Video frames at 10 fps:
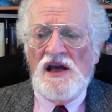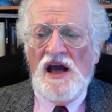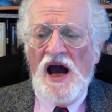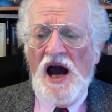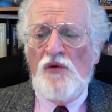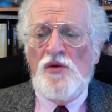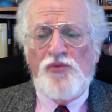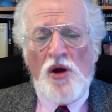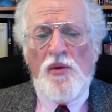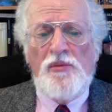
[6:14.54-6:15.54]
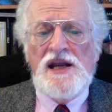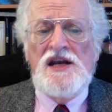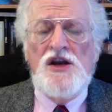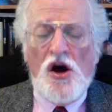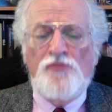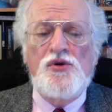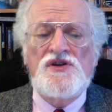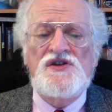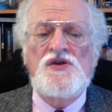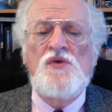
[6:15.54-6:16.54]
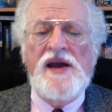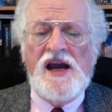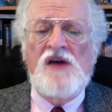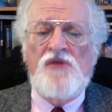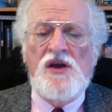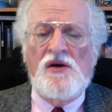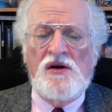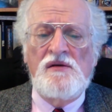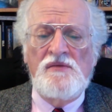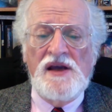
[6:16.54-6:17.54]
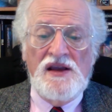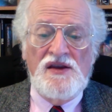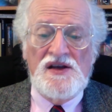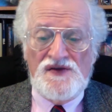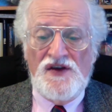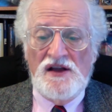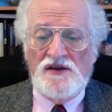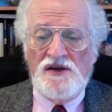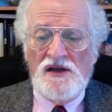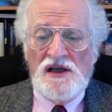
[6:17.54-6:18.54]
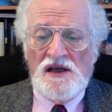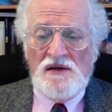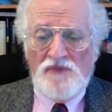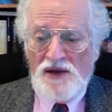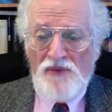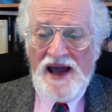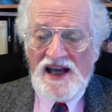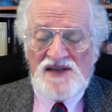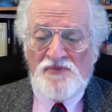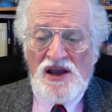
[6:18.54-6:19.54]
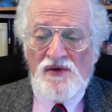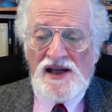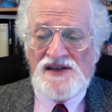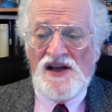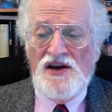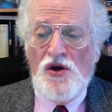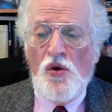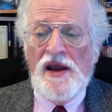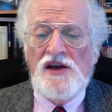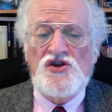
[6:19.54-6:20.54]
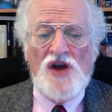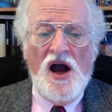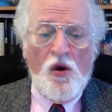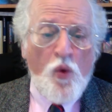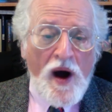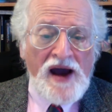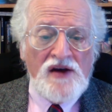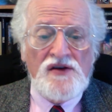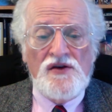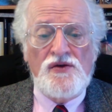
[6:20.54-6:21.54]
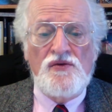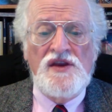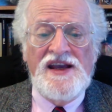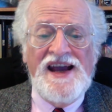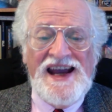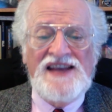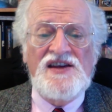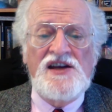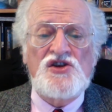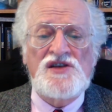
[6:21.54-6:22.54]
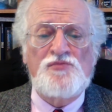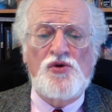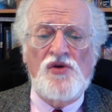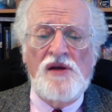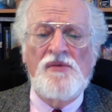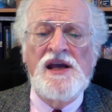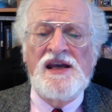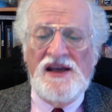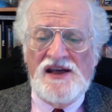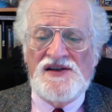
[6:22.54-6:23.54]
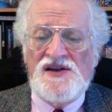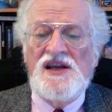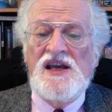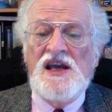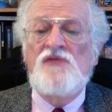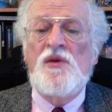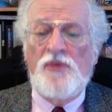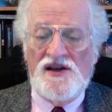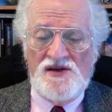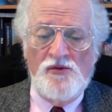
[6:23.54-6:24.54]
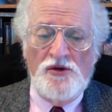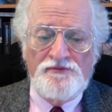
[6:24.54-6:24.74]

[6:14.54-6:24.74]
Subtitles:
I will probably not pursue a career in this field, but my experience and knowledge acquired through the ATHS program is irreplaceable.